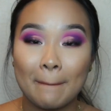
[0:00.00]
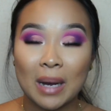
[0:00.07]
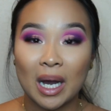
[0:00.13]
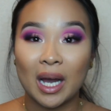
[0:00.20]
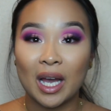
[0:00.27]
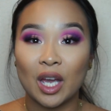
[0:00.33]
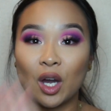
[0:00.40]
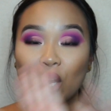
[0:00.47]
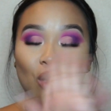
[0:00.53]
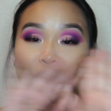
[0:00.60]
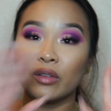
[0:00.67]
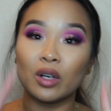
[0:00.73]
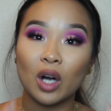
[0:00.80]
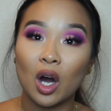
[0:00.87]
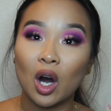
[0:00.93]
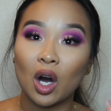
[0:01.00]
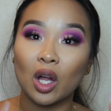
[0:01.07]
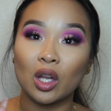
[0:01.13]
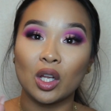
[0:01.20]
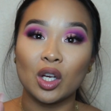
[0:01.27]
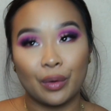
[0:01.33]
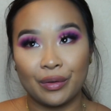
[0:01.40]
My
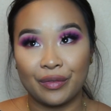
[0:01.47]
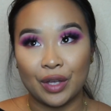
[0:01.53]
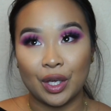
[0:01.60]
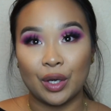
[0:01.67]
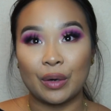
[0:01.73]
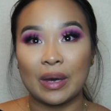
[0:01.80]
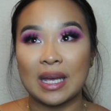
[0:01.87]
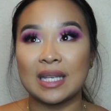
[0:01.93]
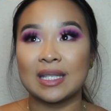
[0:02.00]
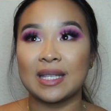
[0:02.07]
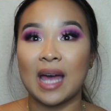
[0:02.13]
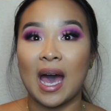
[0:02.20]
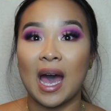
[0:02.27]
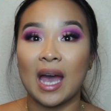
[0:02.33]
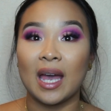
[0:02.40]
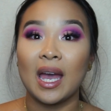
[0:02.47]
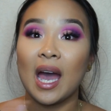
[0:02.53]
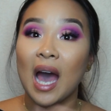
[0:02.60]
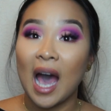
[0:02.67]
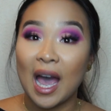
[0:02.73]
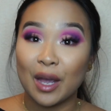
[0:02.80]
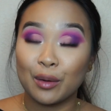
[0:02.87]
overall review is that
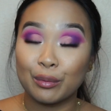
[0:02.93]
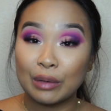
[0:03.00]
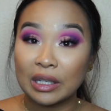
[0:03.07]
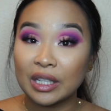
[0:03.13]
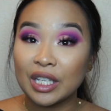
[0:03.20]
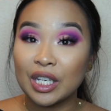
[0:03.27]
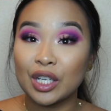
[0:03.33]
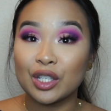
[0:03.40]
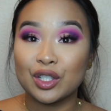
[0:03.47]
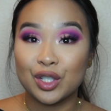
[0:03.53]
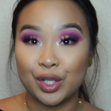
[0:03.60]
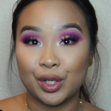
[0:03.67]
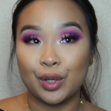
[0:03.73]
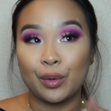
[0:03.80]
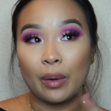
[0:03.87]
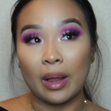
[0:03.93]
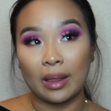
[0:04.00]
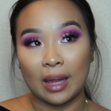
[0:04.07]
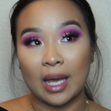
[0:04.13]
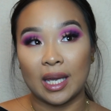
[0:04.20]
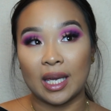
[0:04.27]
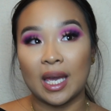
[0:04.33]
I really do
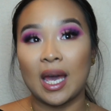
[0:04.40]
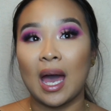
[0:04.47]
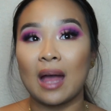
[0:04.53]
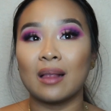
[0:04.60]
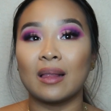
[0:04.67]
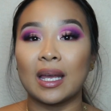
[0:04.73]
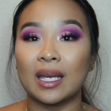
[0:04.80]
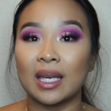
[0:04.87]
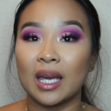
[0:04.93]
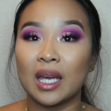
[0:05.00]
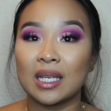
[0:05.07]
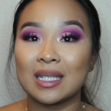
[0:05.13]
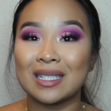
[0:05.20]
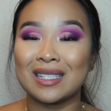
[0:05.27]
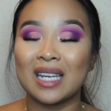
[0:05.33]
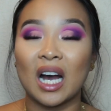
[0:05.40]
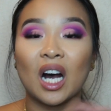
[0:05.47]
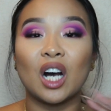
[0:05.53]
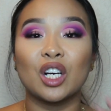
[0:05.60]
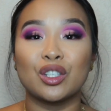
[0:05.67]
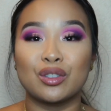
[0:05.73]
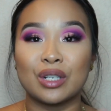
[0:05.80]
like it. I like it
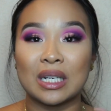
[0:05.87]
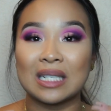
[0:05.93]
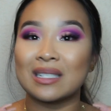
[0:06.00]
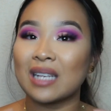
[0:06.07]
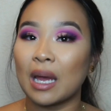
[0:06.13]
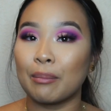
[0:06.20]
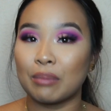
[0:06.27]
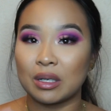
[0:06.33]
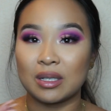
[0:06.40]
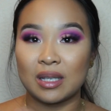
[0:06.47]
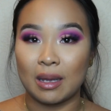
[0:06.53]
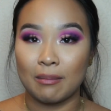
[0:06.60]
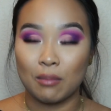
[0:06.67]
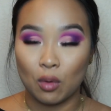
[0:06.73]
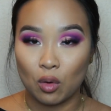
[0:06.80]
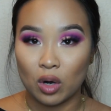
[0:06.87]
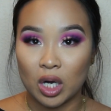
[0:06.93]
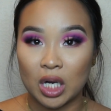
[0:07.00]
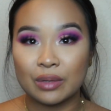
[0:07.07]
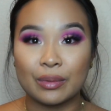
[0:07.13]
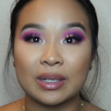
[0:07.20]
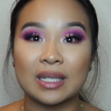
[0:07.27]
110%
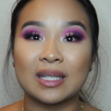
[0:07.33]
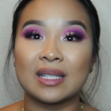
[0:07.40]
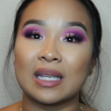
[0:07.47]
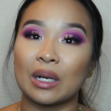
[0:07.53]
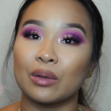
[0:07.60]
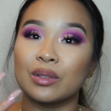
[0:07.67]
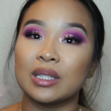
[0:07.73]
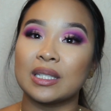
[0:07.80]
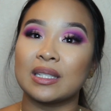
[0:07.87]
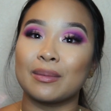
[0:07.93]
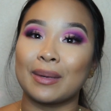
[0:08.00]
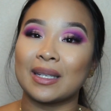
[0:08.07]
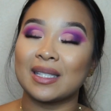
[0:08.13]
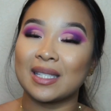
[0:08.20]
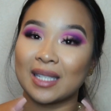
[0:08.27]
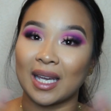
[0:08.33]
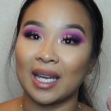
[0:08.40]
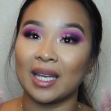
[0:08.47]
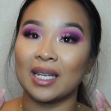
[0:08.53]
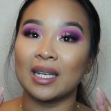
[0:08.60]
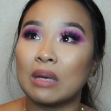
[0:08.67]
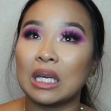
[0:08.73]
more when it's settled into my
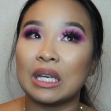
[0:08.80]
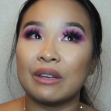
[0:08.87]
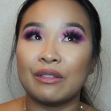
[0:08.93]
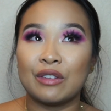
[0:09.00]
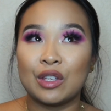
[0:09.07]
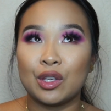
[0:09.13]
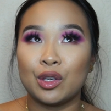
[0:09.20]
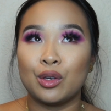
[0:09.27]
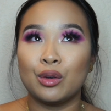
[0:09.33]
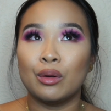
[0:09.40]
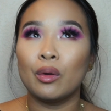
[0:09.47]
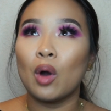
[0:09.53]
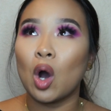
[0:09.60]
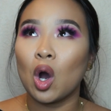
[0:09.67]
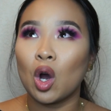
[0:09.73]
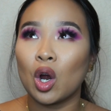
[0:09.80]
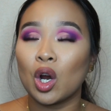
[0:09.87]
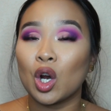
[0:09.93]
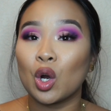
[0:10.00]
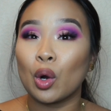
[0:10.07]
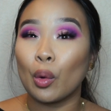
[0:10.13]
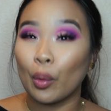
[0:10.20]
skin. If you
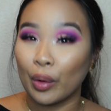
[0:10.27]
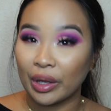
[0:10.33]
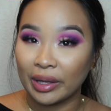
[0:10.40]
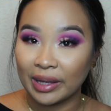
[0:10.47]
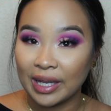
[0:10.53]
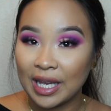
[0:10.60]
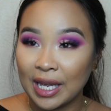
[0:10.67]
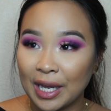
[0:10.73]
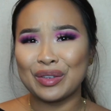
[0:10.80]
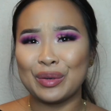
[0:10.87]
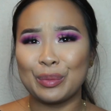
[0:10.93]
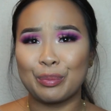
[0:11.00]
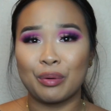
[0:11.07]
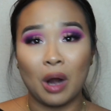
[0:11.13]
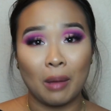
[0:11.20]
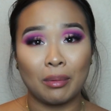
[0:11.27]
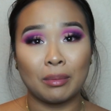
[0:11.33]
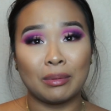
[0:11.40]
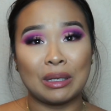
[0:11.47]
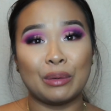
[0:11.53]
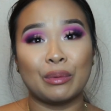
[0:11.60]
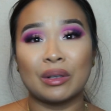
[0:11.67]
are oily, you
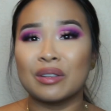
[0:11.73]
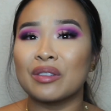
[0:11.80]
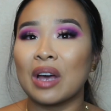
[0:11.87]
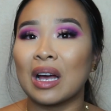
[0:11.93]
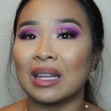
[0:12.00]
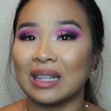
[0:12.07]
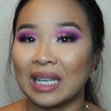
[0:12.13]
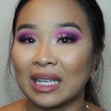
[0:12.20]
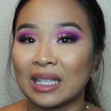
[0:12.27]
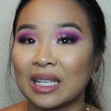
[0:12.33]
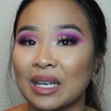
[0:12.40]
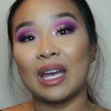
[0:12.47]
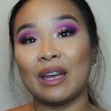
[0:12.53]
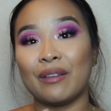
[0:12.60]
probably will not like it.